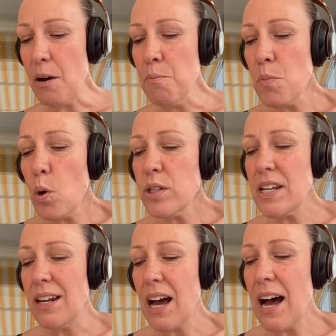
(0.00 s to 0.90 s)
a
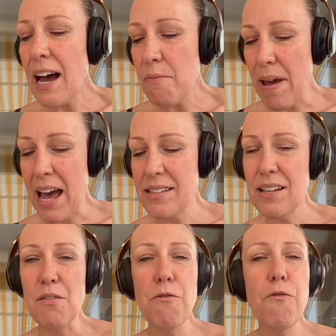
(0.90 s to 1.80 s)
molten hot
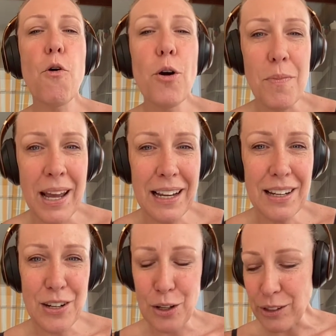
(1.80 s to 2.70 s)
mass of
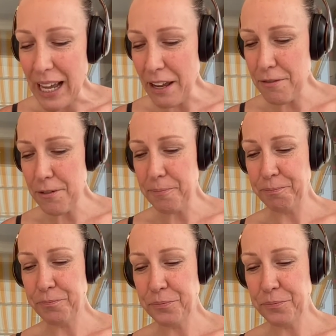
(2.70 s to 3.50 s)
forming new life.